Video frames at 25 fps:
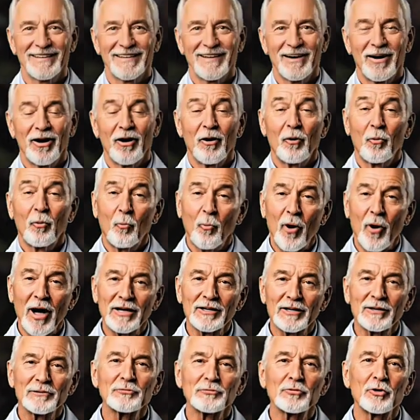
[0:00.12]
Title:
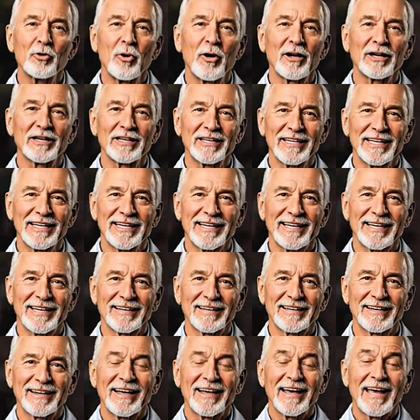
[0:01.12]
Fix
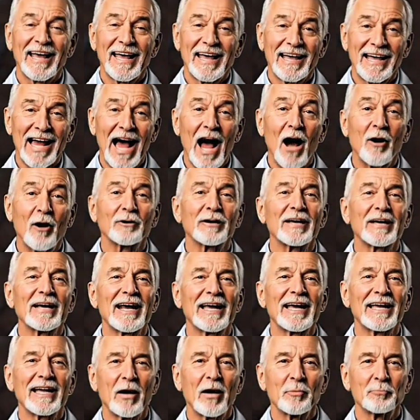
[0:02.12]
Hunched Back.
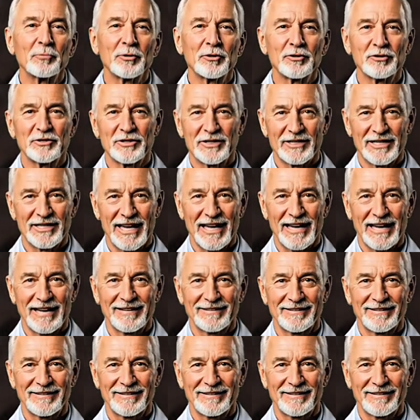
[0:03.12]
After